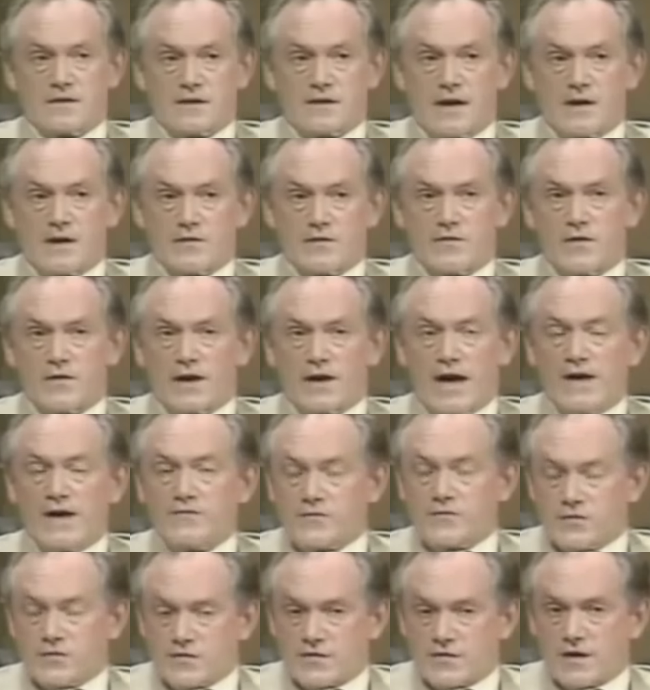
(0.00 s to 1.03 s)
science can account
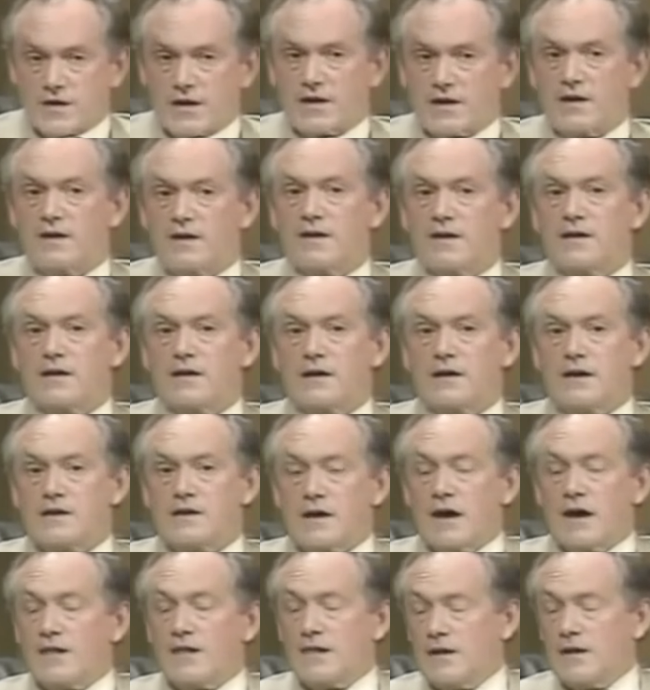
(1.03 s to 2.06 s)
for everything
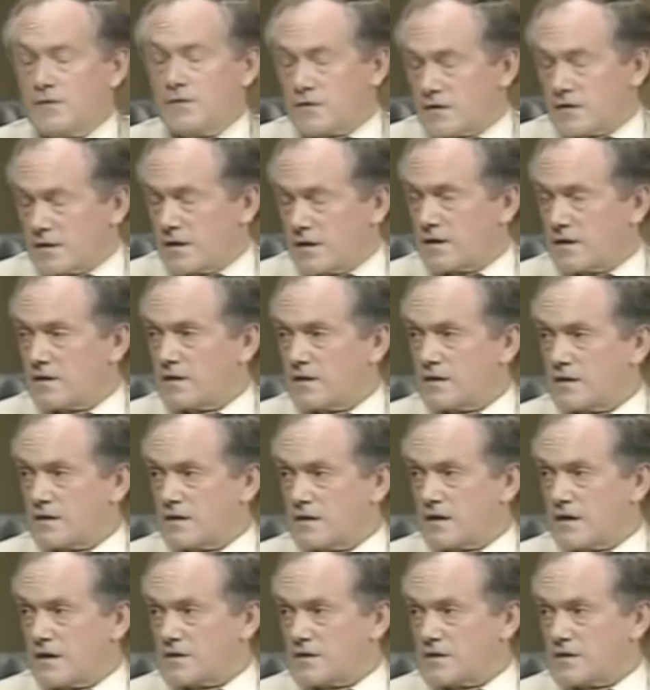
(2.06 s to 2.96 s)
alone.